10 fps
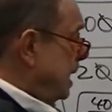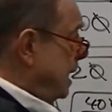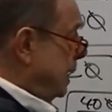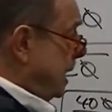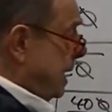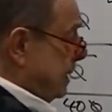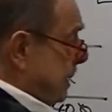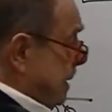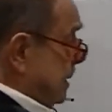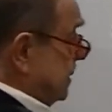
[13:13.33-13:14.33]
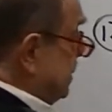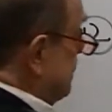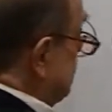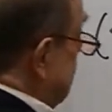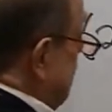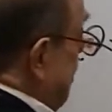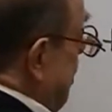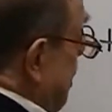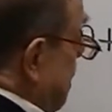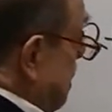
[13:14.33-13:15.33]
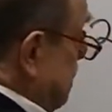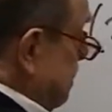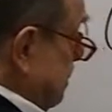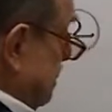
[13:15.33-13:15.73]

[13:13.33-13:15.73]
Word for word: Again, these are all